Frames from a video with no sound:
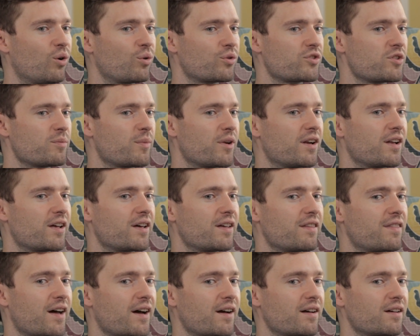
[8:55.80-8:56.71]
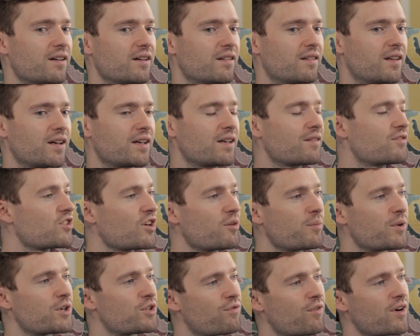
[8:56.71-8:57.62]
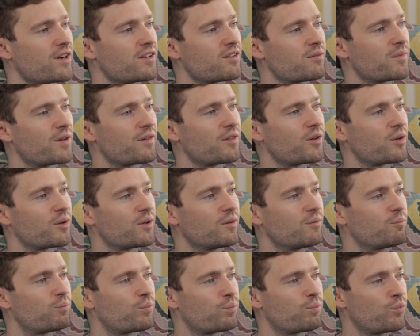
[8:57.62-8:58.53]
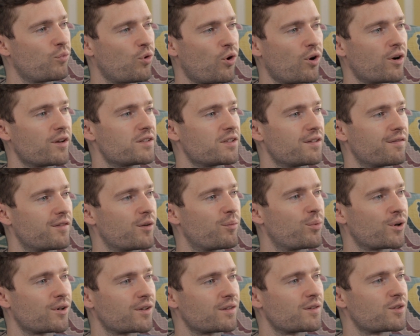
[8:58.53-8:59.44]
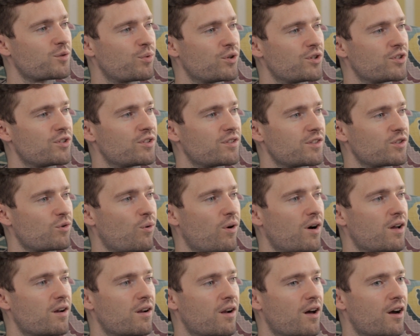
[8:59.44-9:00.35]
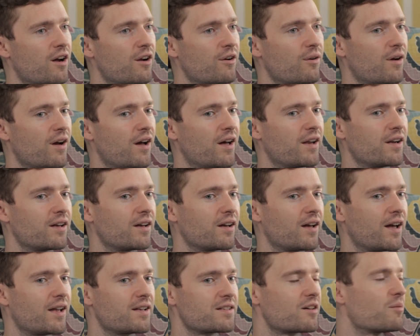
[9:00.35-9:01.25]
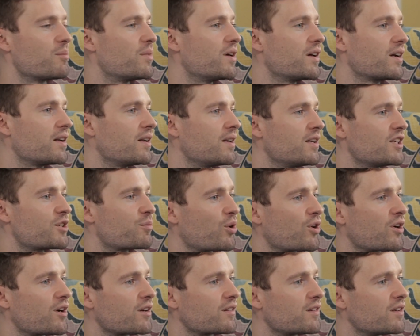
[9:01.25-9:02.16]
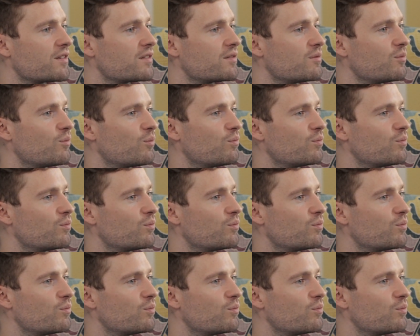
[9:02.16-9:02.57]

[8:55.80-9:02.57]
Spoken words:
ultimately that they give so much freedom that the quality of the product that's produced is quite low, and it ends up being a niche product that